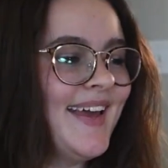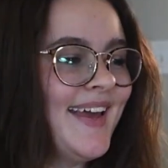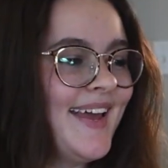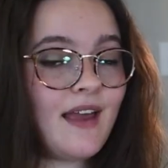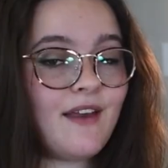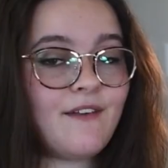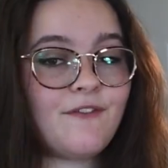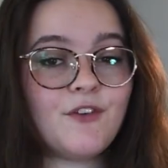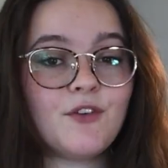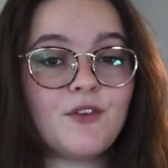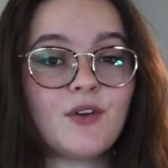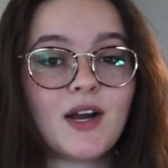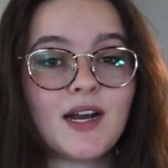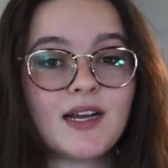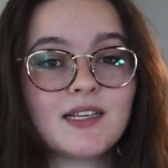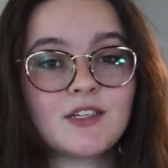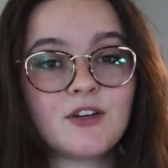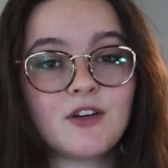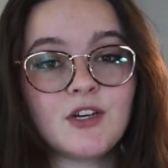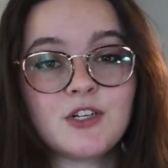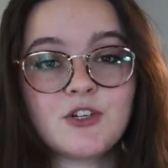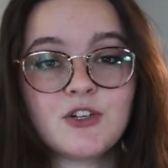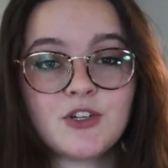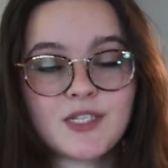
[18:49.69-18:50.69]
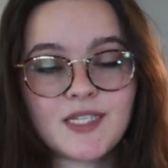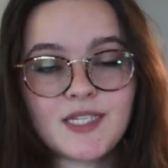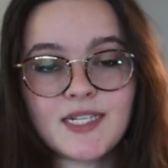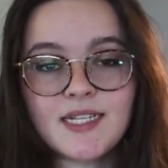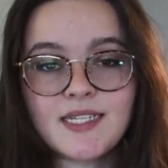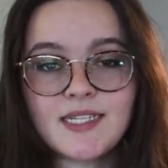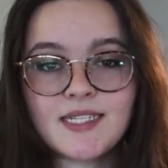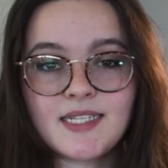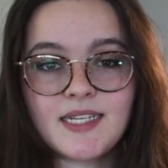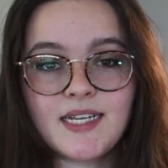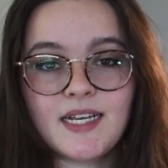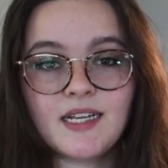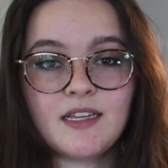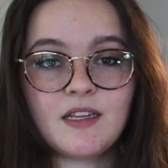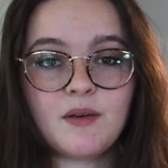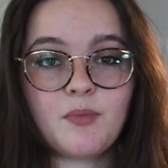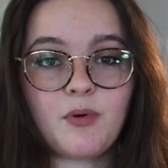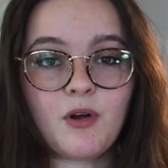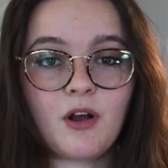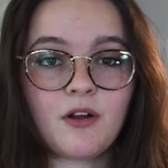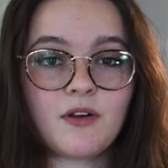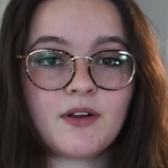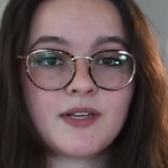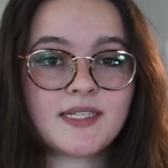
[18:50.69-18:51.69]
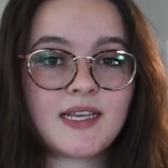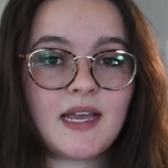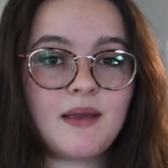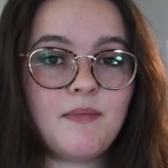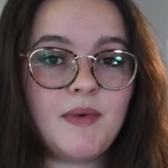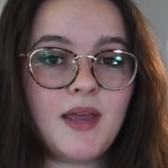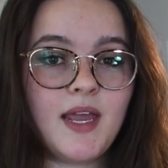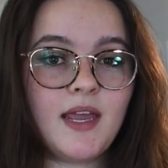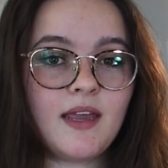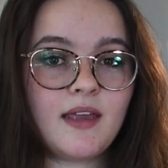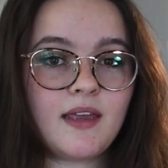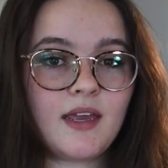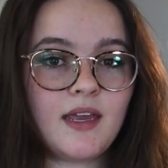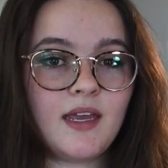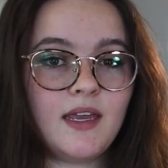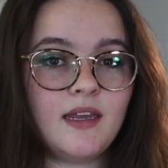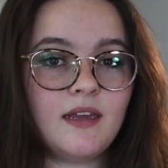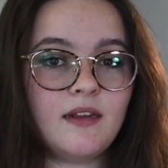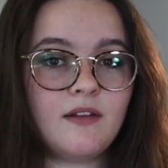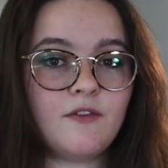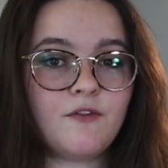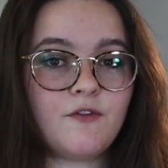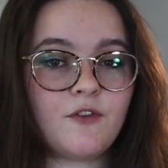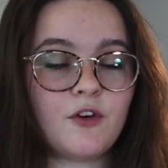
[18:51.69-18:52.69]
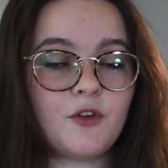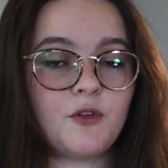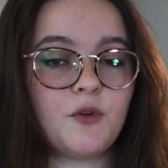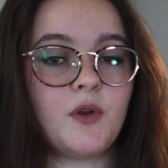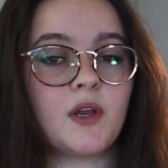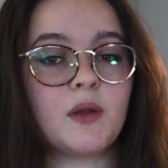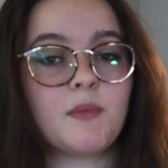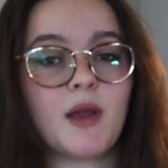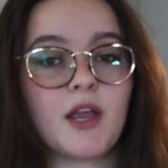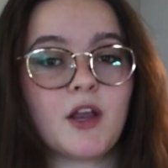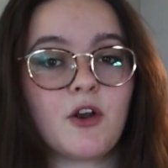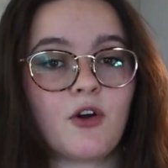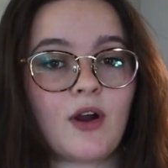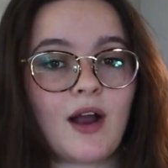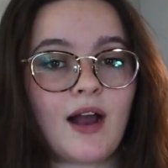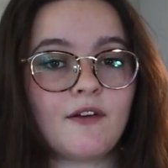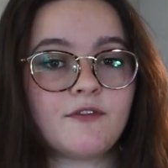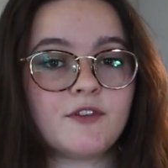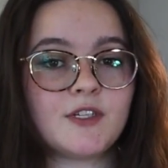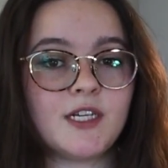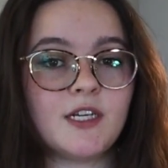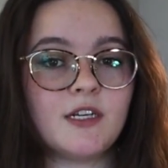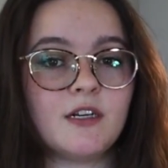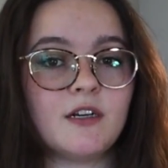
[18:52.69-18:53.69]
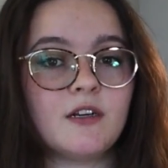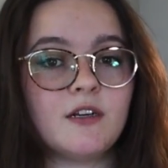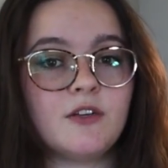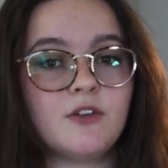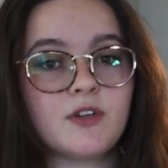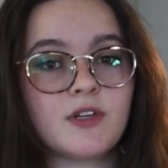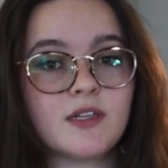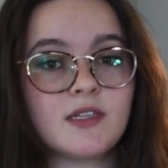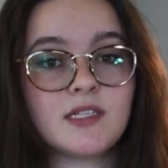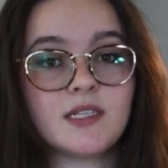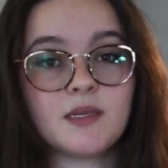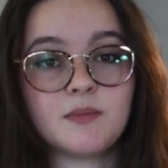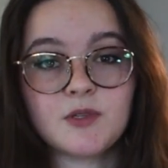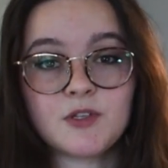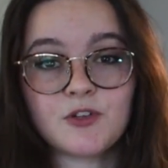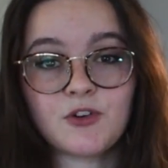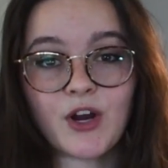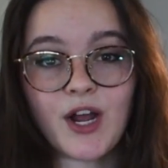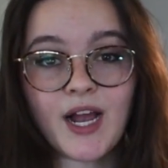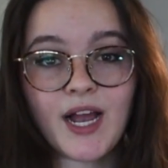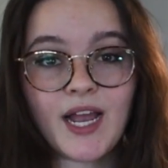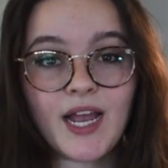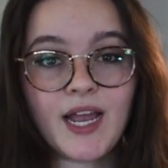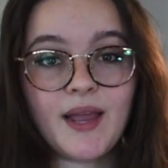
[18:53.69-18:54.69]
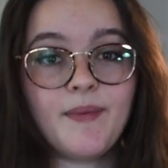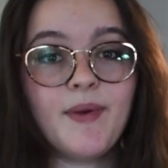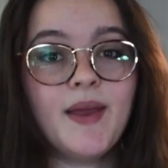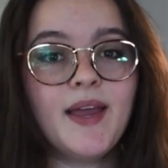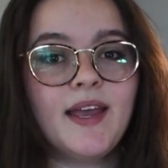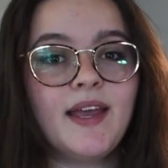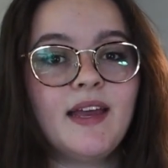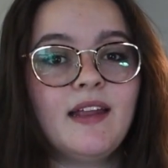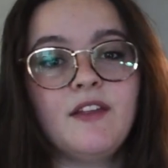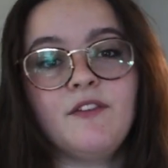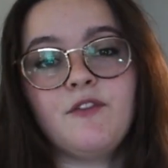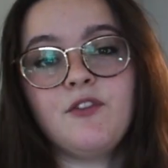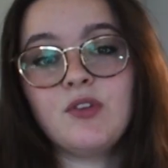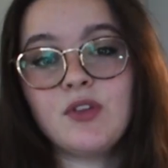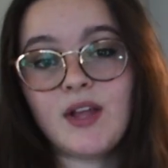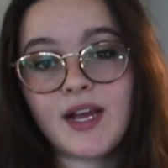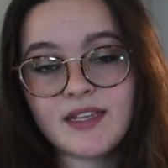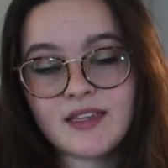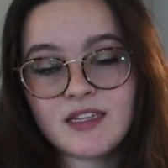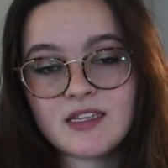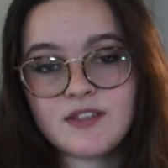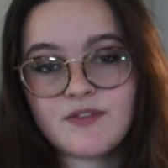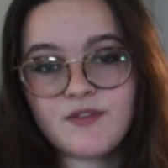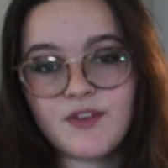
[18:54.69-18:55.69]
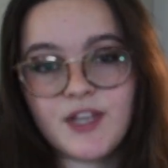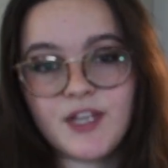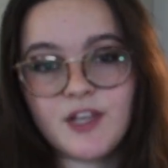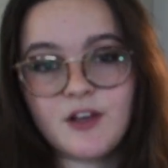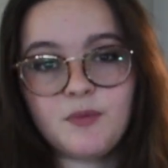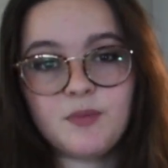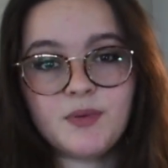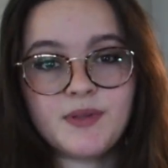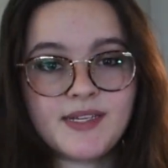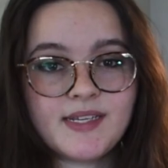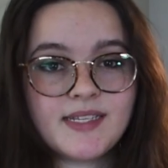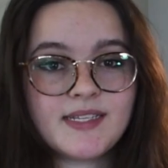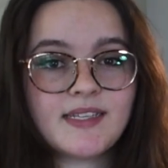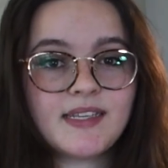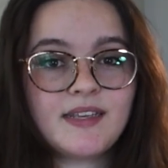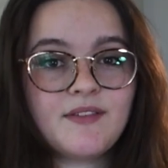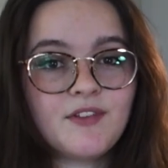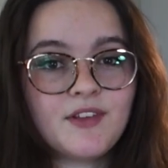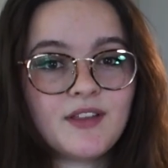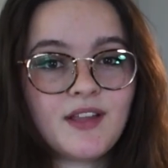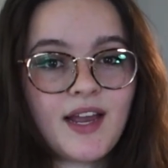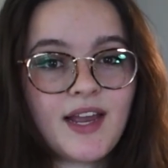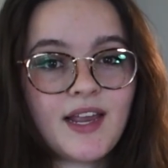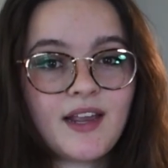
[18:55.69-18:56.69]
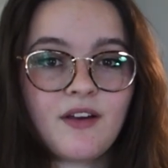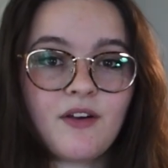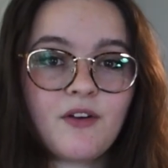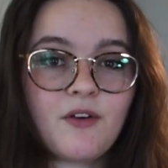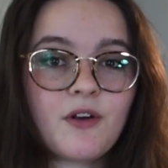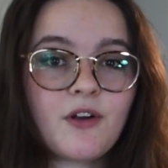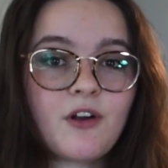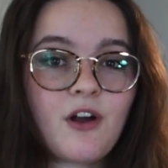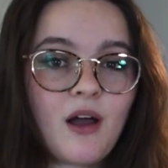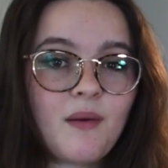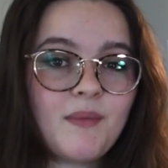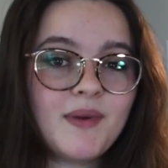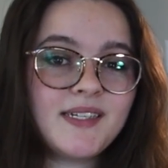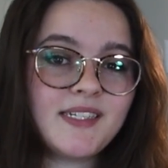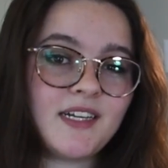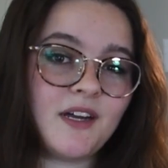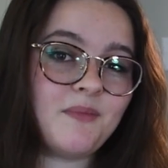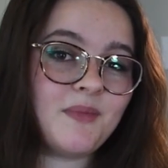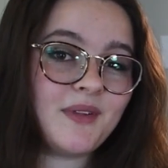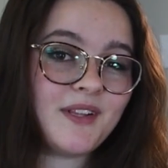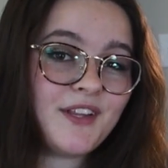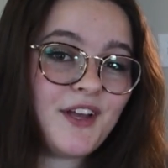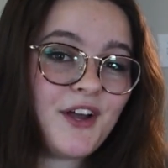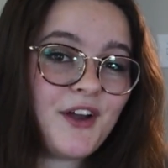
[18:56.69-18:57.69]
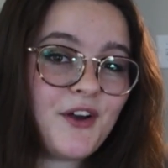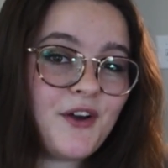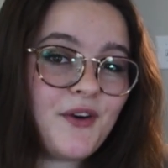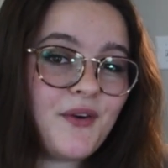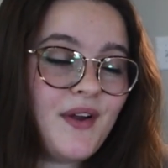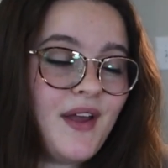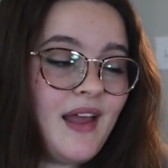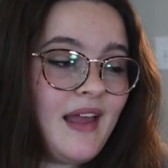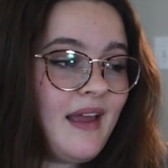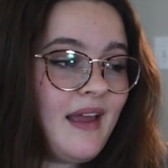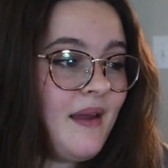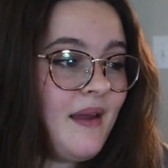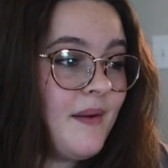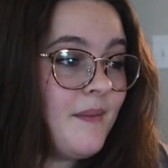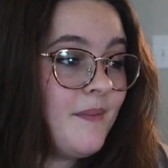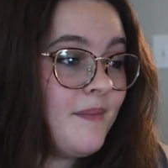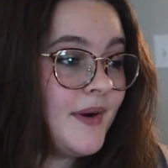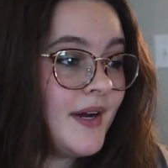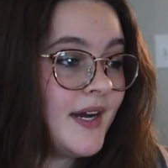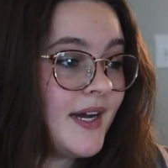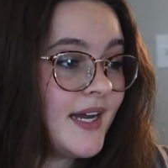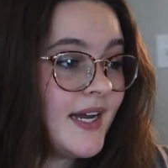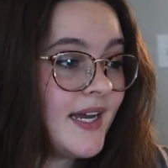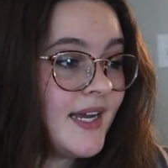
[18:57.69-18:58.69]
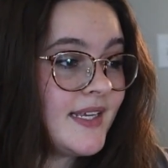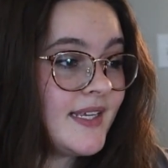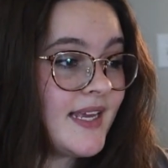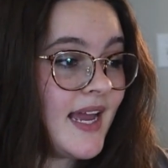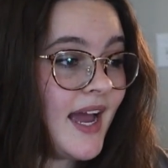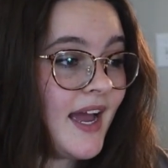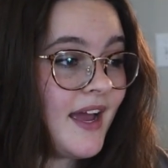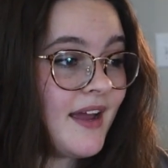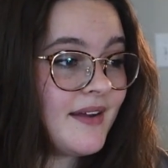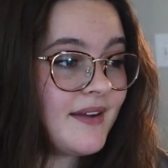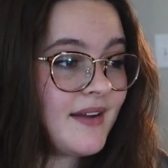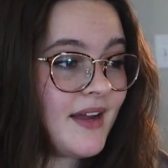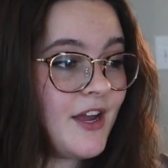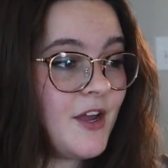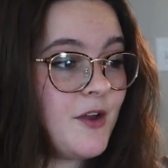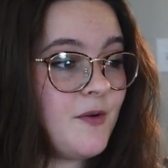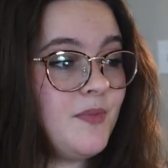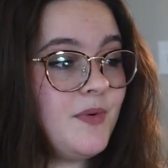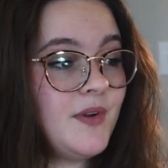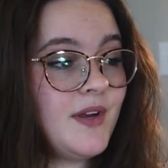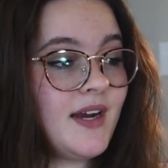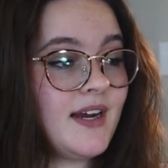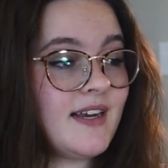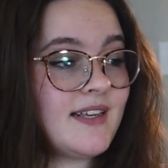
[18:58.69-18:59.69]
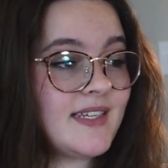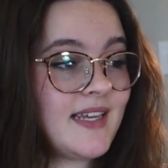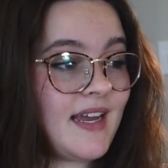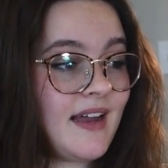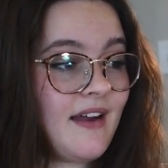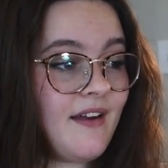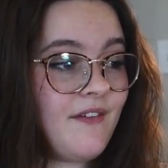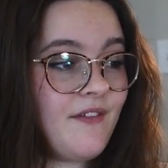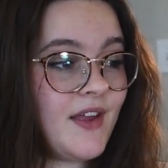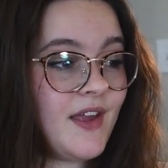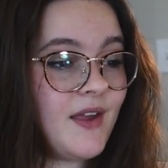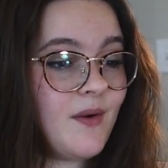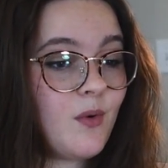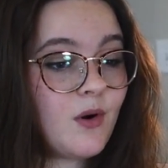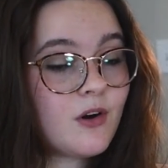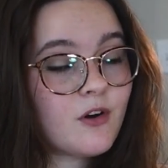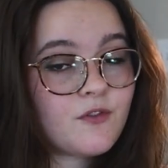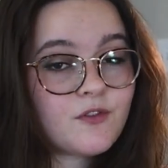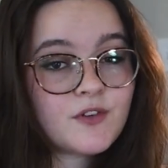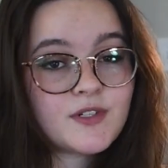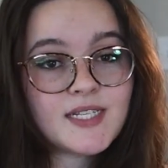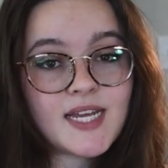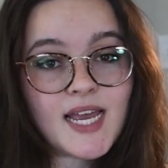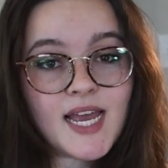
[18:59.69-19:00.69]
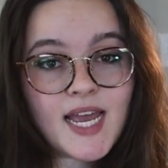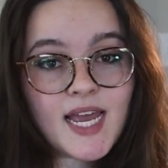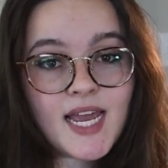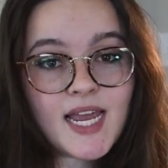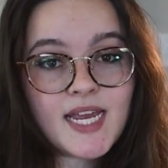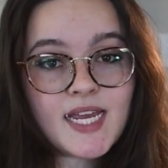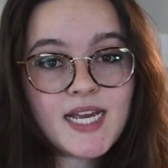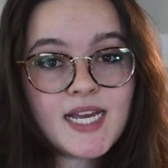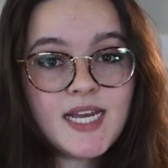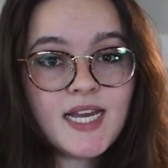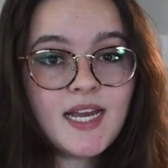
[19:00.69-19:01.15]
If you guys are interested in seeing the progress I make in furthering my craft here, you can subscribe. And if you like this video, please leave a like or a comment down below. But yeah, I hope you guys have a wonderful day.